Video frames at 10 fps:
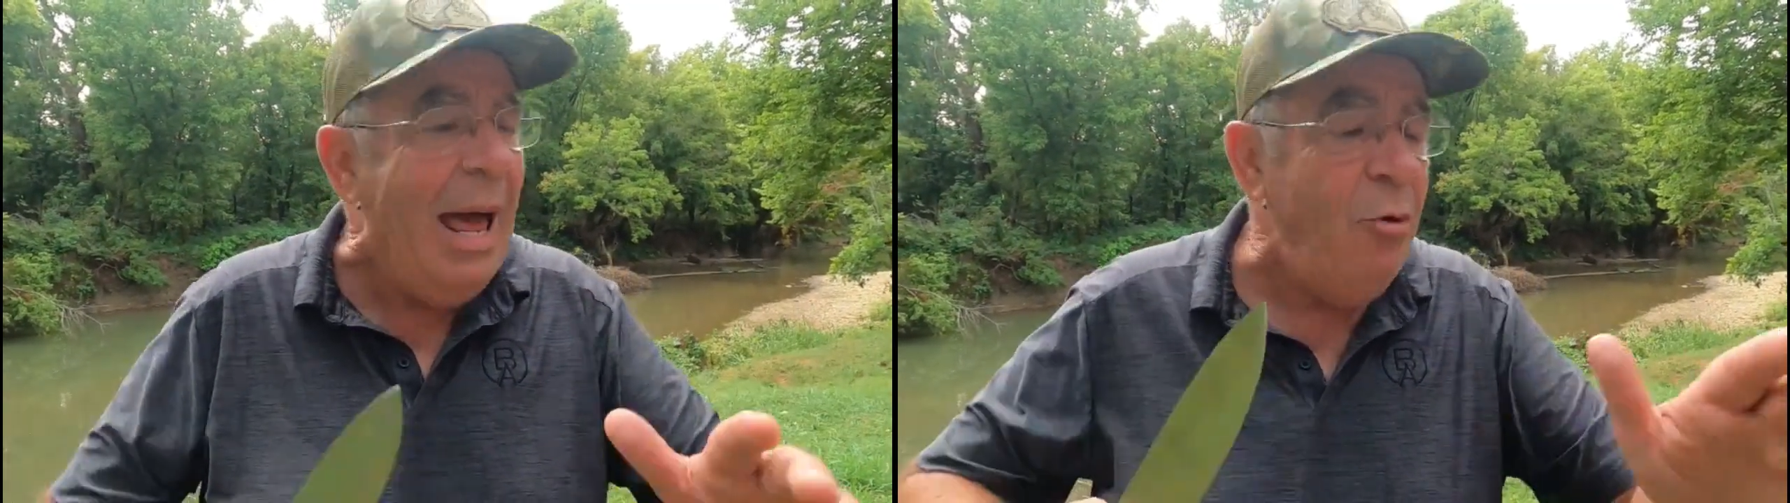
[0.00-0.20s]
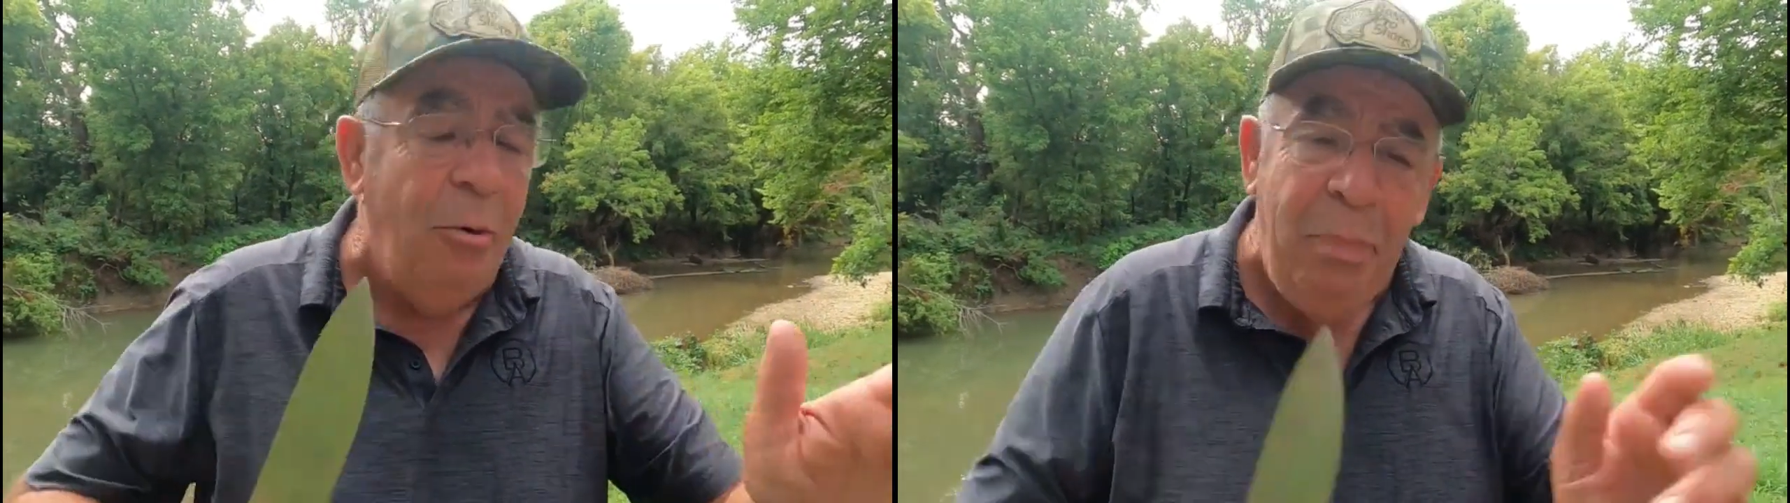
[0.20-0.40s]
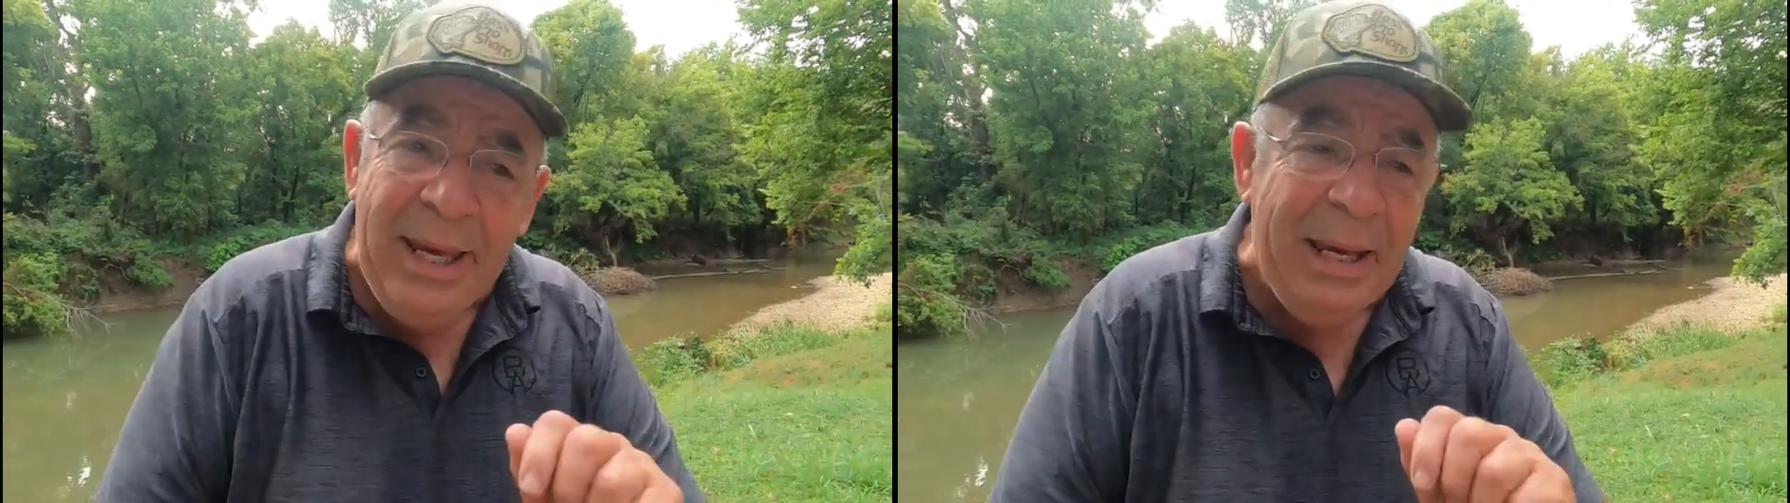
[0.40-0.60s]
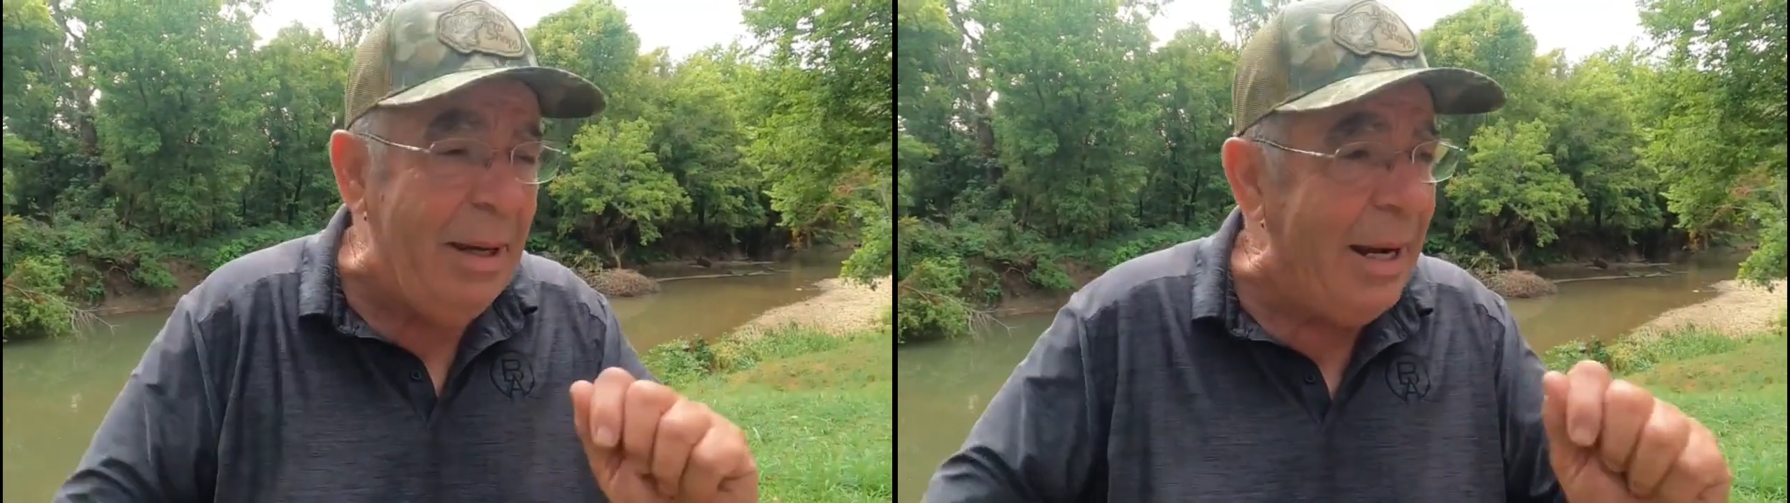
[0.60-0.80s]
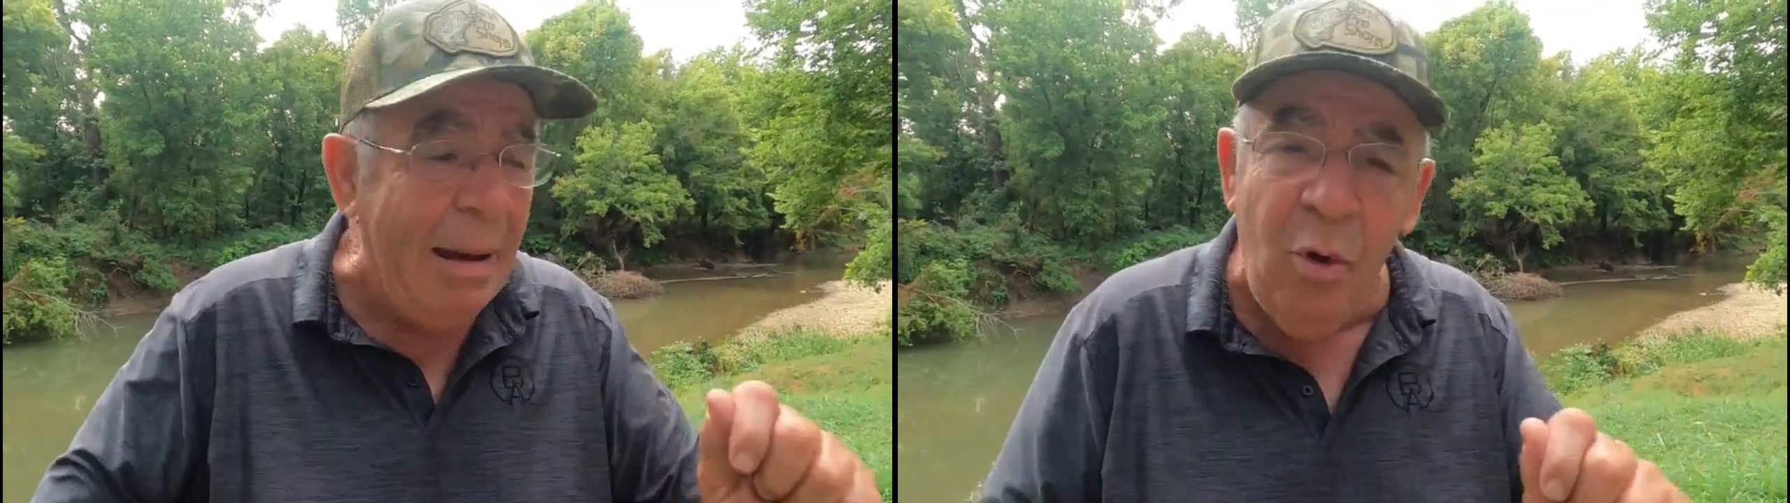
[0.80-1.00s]
I'm going to pick them
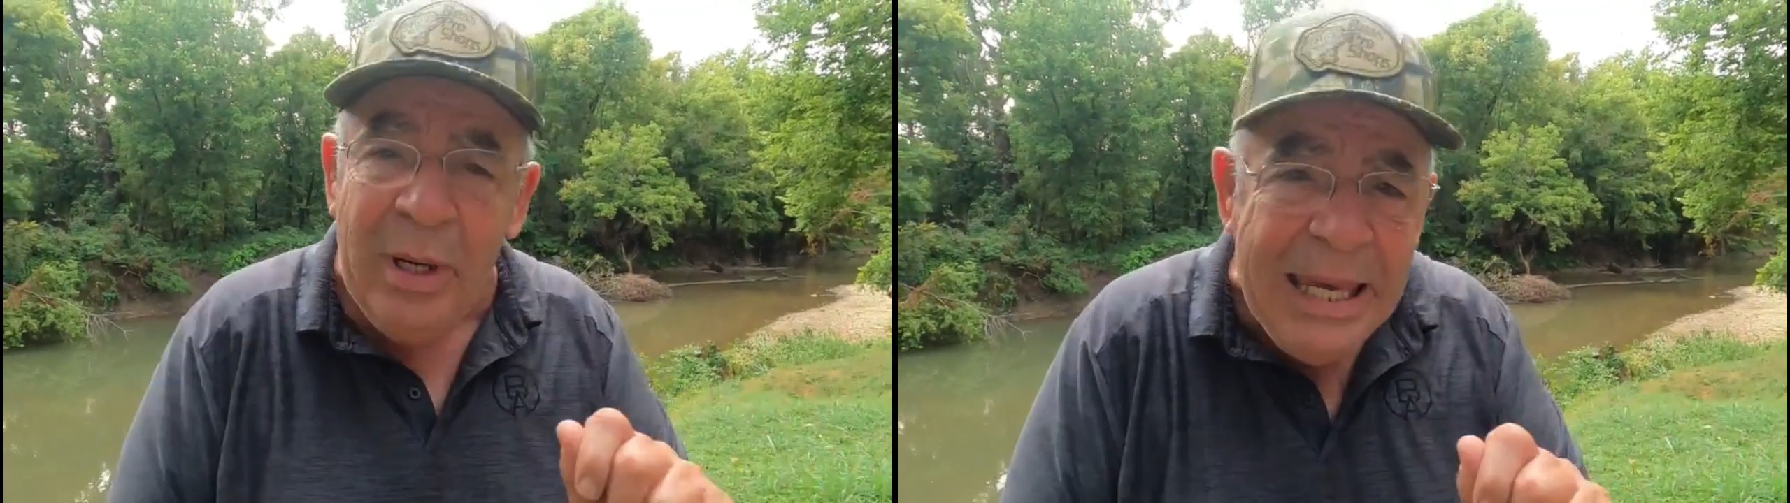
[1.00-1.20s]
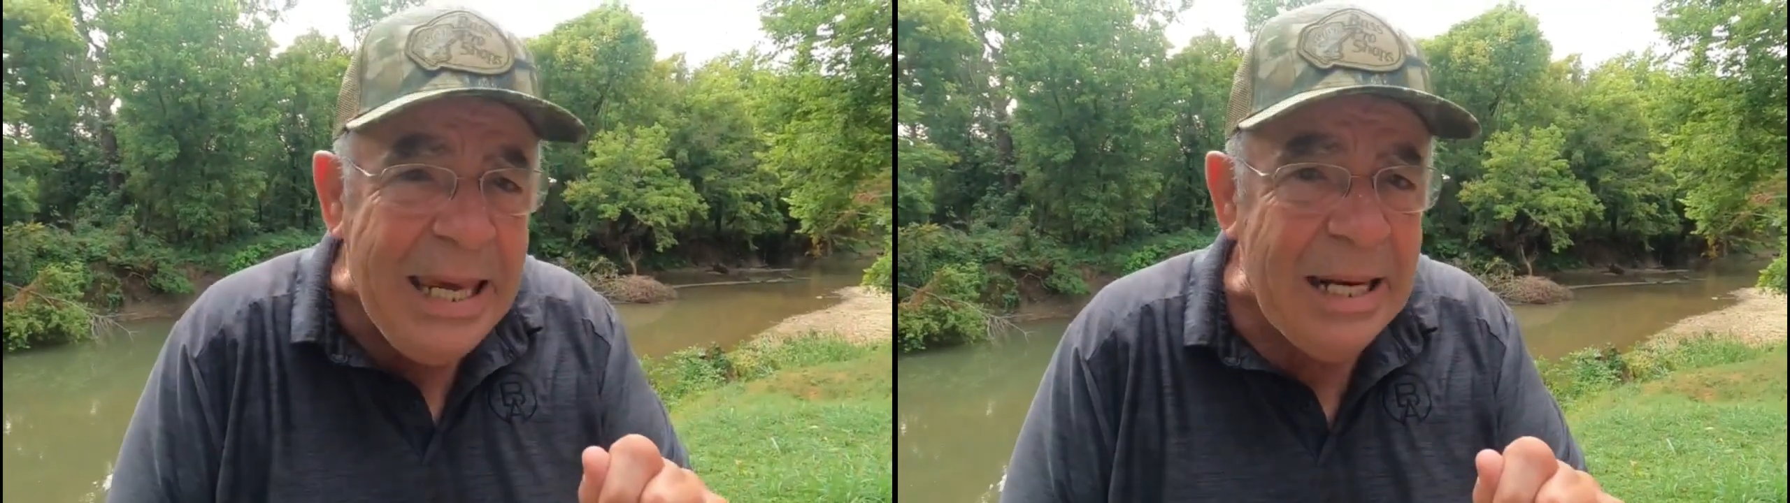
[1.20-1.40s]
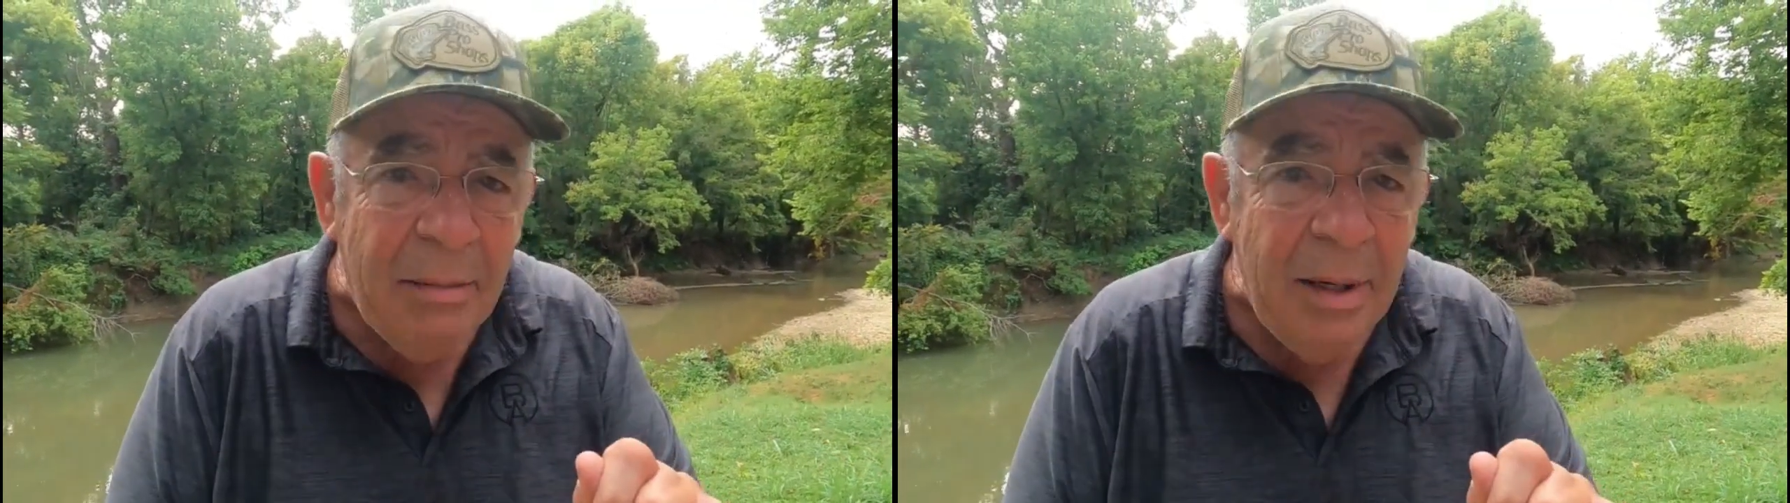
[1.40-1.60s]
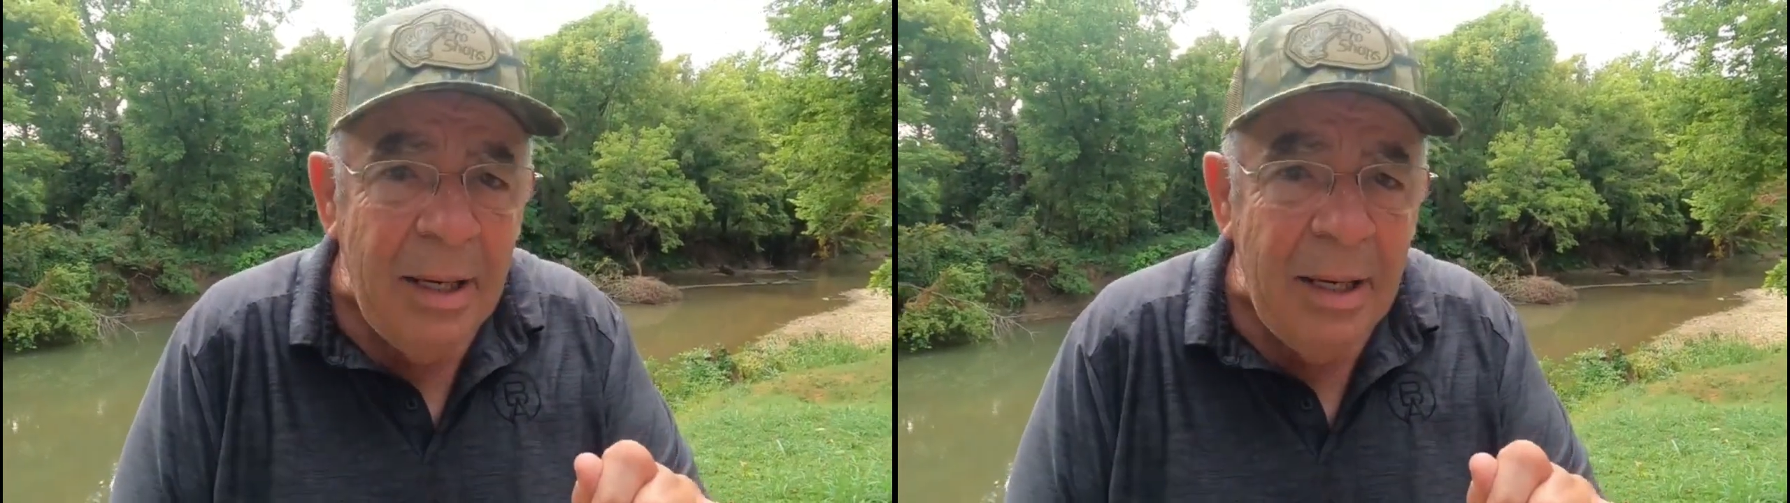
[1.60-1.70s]
and I'm going to eat them.